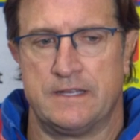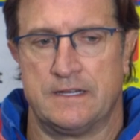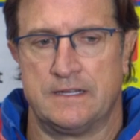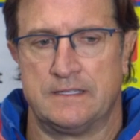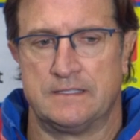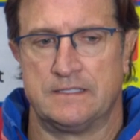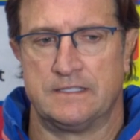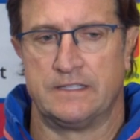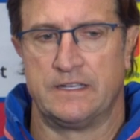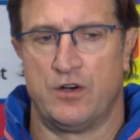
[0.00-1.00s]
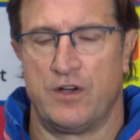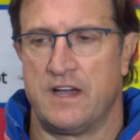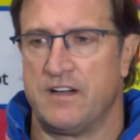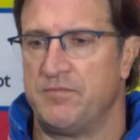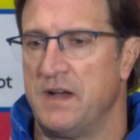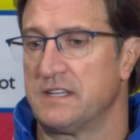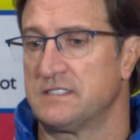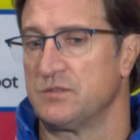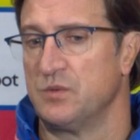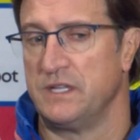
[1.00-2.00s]
their high half
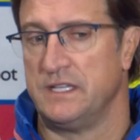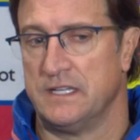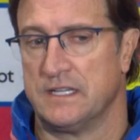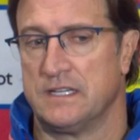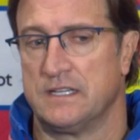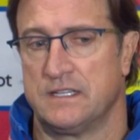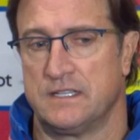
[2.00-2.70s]
backs, they